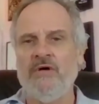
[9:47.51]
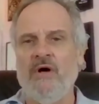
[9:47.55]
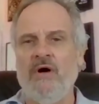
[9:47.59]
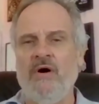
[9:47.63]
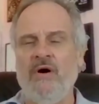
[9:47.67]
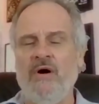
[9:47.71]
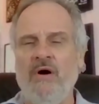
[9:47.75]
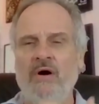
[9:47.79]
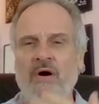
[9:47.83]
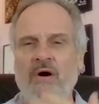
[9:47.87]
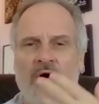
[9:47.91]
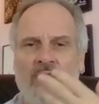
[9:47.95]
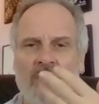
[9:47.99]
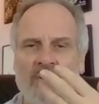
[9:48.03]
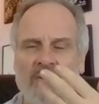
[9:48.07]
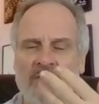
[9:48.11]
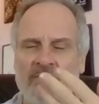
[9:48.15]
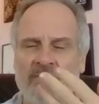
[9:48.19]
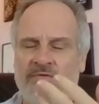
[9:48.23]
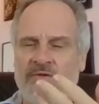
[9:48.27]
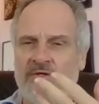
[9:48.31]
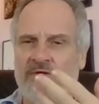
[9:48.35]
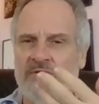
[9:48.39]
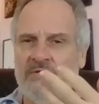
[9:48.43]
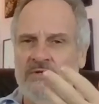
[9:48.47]
all
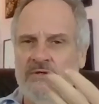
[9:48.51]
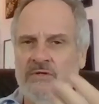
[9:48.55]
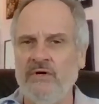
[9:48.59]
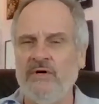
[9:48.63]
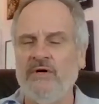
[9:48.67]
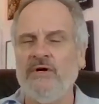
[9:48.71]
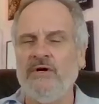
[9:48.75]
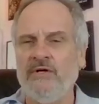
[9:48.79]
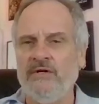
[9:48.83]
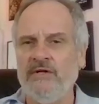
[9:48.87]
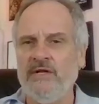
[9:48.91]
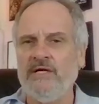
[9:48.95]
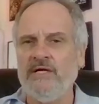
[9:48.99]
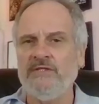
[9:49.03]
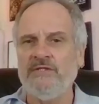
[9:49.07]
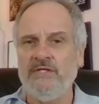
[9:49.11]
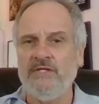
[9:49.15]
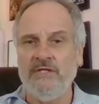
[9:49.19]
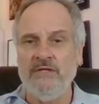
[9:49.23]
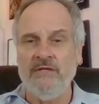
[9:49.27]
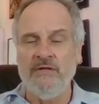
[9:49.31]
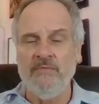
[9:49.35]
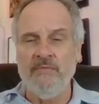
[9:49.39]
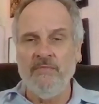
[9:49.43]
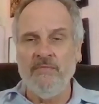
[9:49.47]
of the dirt that's
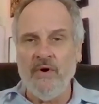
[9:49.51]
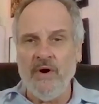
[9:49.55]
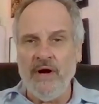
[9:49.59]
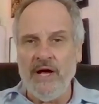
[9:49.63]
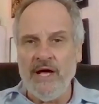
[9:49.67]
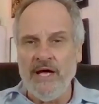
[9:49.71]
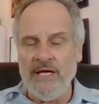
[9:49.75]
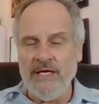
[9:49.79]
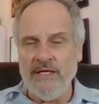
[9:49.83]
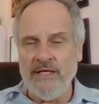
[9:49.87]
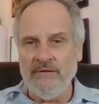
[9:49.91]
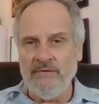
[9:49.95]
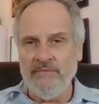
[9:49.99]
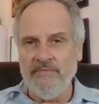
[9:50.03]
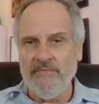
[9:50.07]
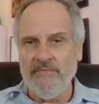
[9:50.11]
in the brain.